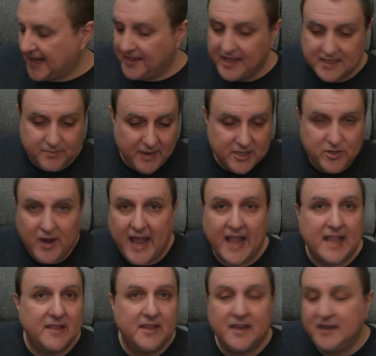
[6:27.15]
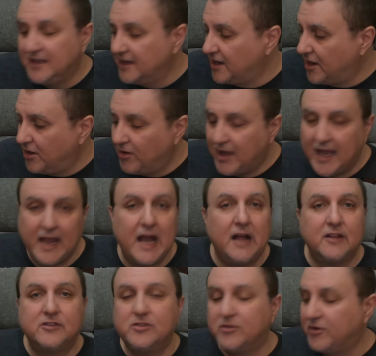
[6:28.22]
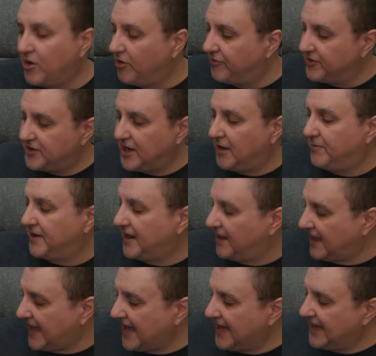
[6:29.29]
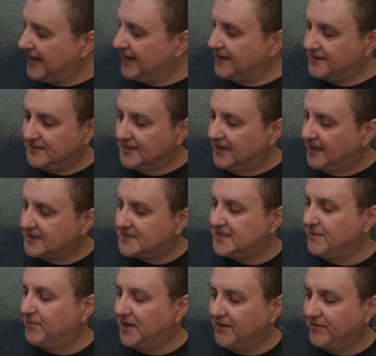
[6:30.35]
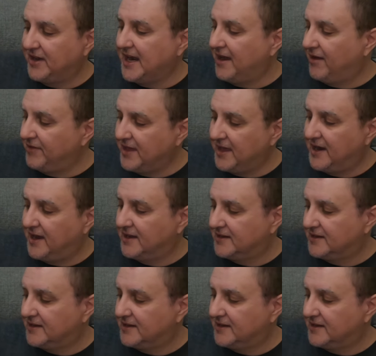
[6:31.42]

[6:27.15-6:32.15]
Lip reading: That's my track, and then, I'll do an overdub and I'll add a cymbal every now and then.